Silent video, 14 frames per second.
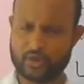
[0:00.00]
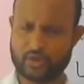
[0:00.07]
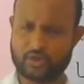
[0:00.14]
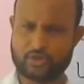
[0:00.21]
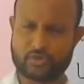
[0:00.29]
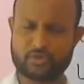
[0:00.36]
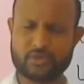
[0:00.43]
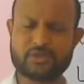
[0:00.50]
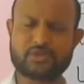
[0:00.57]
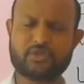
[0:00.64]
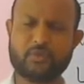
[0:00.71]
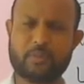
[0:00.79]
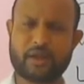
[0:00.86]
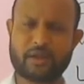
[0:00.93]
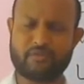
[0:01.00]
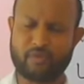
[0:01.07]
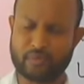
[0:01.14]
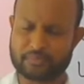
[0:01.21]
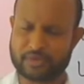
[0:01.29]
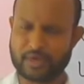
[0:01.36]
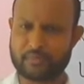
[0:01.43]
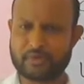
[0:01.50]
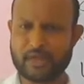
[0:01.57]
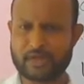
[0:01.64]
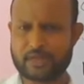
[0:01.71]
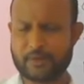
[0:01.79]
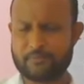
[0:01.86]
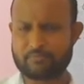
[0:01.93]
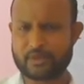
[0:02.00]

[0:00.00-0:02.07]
Students, you might have observed that